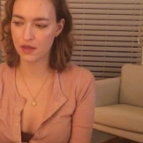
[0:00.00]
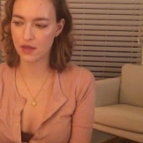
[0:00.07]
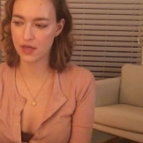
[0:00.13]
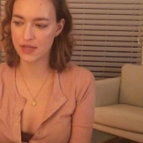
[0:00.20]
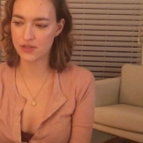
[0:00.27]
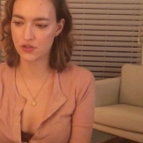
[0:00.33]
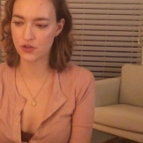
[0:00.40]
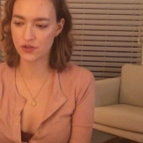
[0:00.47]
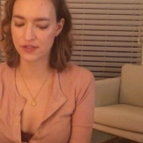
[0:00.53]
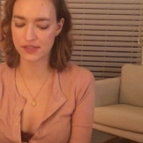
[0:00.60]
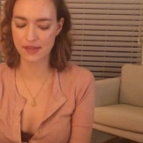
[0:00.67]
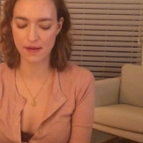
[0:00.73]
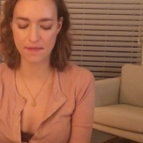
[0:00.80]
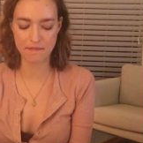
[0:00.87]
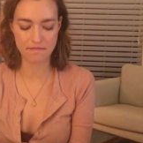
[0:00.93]
it took
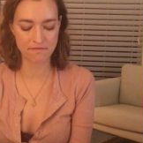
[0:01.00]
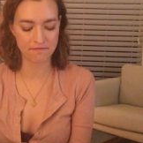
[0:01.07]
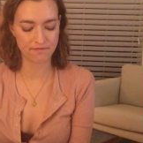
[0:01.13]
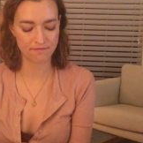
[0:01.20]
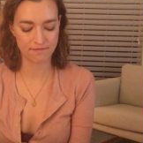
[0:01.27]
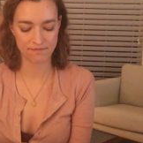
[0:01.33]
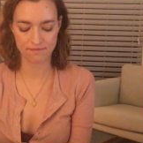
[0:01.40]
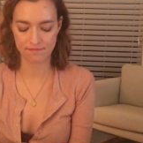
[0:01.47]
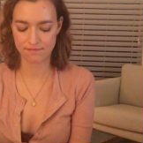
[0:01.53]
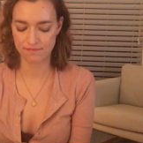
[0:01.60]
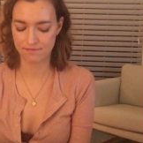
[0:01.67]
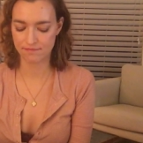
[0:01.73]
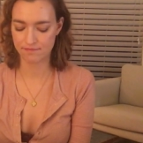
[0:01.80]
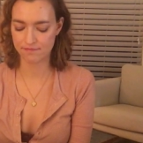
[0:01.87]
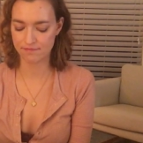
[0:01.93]
some,
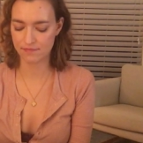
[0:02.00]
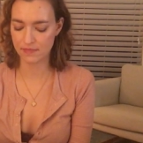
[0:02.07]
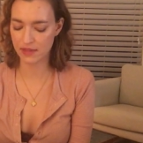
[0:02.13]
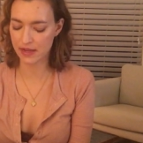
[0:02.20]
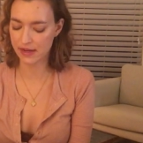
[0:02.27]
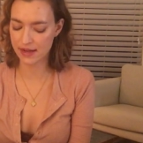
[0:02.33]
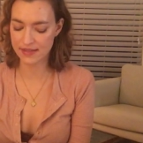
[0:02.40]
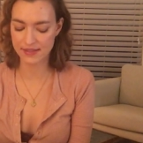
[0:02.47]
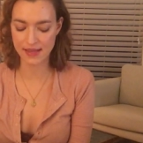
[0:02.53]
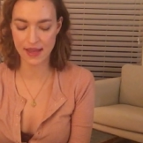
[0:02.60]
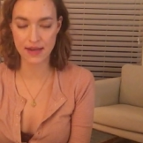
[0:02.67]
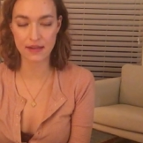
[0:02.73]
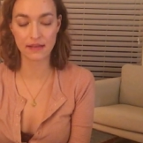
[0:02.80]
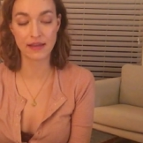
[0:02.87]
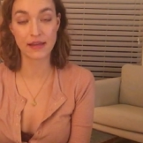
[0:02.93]
like I
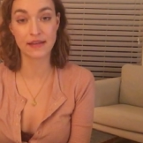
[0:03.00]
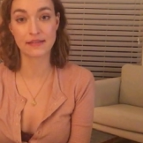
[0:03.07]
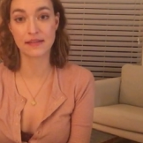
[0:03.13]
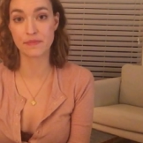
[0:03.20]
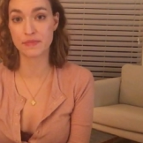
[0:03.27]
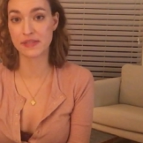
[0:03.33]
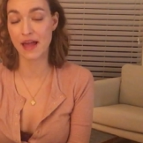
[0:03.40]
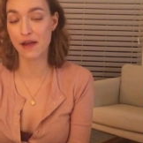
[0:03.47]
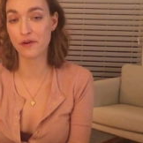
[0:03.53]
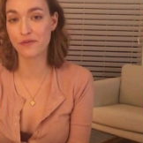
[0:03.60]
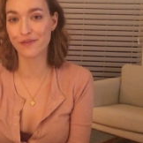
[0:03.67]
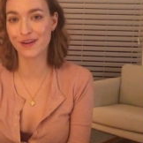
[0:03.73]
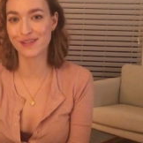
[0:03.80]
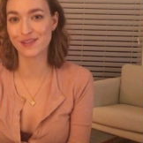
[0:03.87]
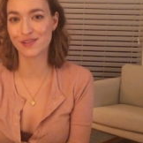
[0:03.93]
said, like some
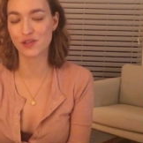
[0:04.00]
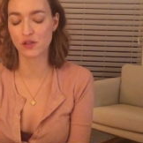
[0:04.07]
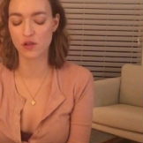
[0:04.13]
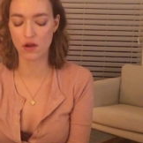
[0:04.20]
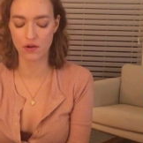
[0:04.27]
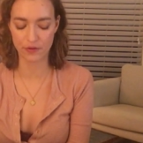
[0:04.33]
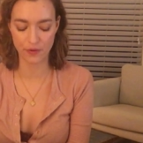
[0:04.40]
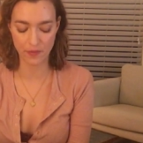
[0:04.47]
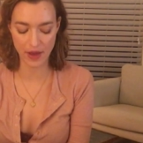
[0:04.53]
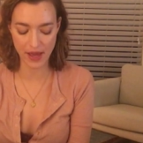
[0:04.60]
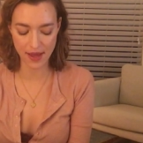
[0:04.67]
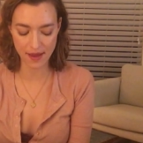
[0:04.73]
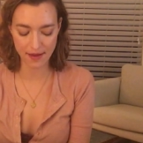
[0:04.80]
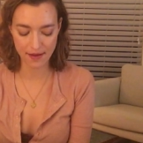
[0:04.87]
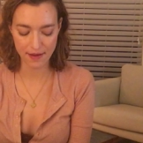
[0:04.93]
sacrifices along the
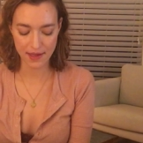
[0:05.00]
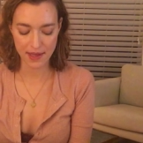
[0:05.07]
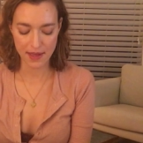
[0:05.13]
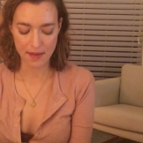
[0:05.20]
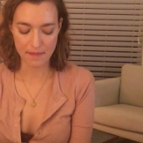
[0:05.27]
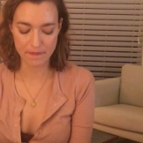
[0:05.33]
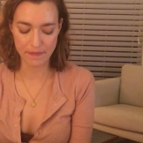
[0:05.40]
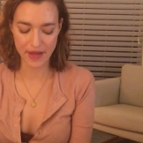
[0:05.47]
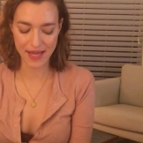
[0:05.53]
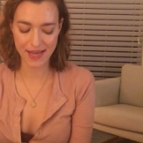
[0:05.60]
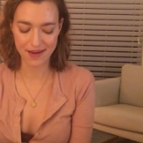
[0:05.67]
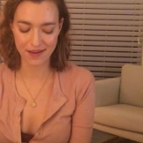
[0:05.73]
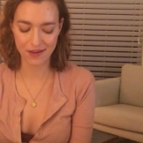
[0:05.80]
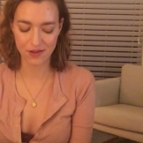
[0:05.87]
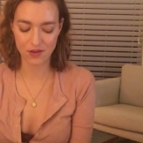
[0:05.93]
way,
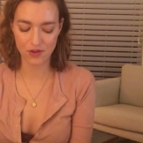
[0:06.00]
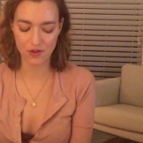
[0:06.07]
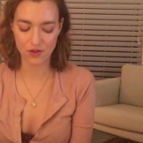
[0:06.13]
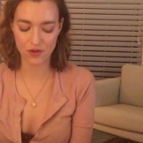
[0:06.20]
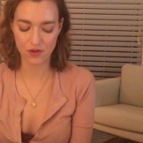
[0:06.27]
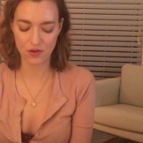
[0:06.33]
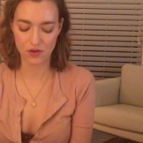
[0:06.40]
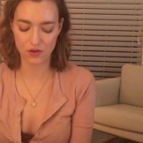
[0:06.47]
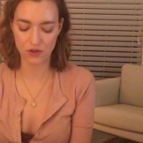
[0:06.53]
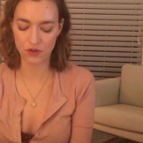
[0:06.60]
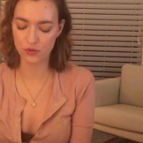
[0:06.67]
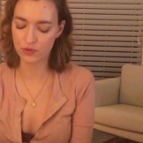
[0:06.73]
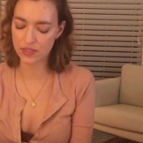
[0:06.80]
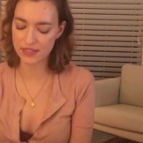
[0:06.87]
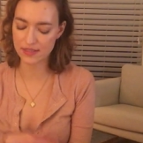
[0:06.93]
but
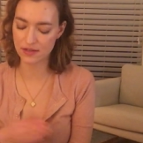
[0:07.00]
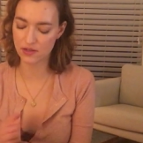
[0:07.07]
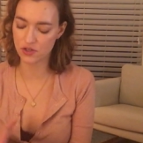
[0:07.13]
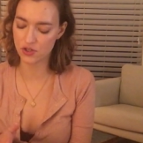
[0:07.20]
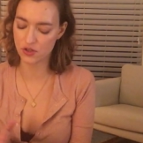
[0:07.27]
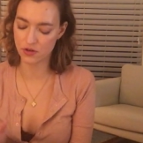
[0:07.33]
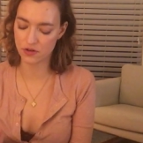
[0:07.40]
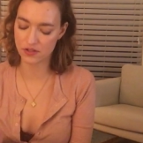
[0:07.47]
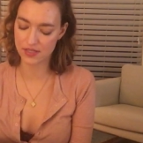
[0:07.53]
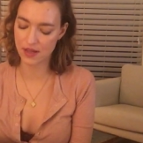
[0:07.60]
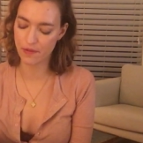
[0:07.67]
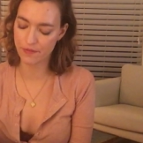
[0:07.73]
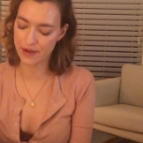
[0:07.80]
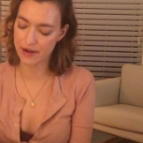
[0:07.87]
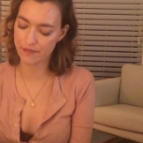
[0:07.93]
you listened to
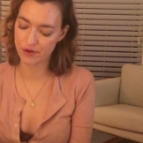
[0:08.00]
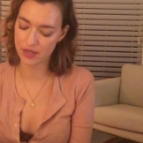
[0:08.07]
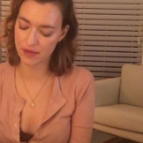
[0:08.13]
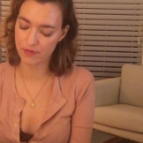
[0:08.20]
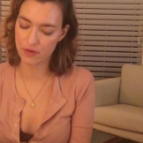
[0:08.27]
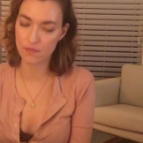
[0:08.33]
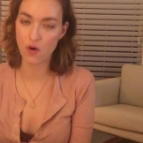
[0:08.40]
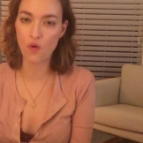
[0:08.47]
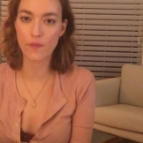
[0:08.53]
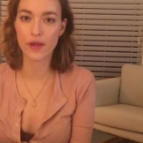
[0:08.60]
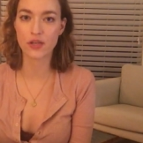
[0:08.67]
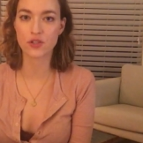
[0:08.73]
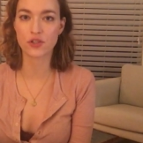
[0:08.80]
yourself at every given moment.